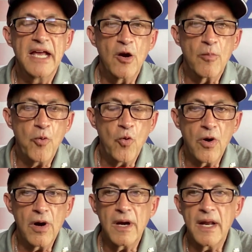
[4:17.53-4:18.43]

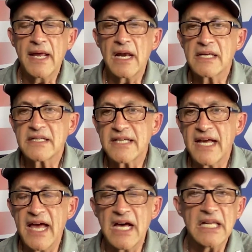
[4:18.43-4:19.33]
airport in, let's
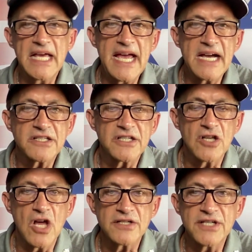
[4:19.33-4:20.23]
say, LAX
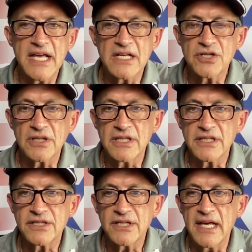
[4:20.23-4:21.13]
in Los
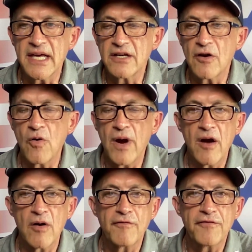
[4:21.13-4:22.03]
Angeles and
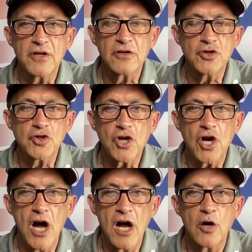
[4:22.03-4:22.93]
O'Hare Field in
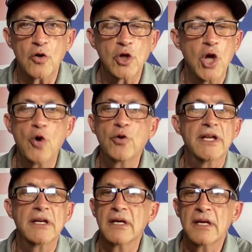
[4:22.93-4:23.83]
Chicago,
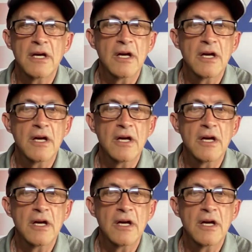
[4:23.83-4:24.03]
loaded